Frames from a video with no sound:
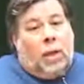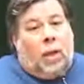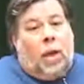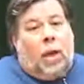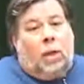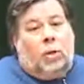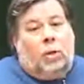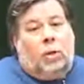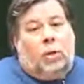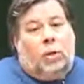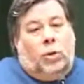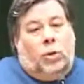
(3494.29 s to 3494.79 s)

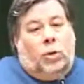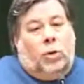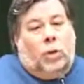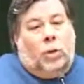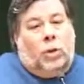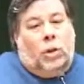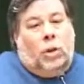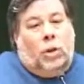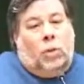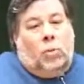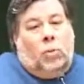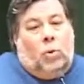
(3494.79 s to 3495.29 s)
other
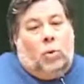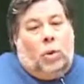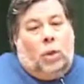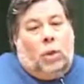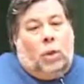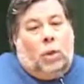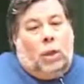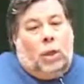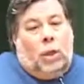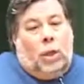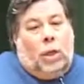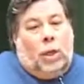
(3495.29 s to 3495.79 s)
duties in the
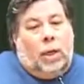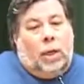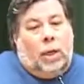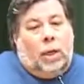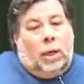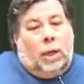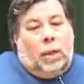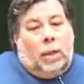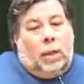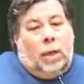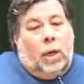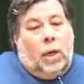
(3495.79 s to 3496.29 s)
world
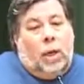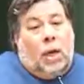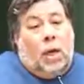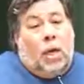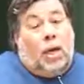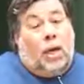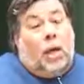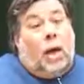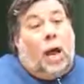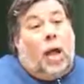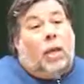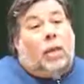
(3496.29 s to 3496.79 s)
and
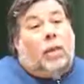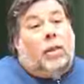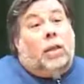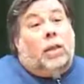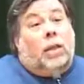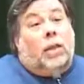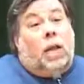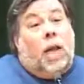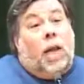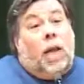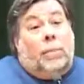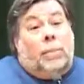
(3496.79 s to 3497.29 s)
not the
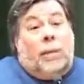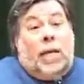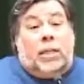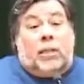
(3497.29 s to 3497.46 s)
time.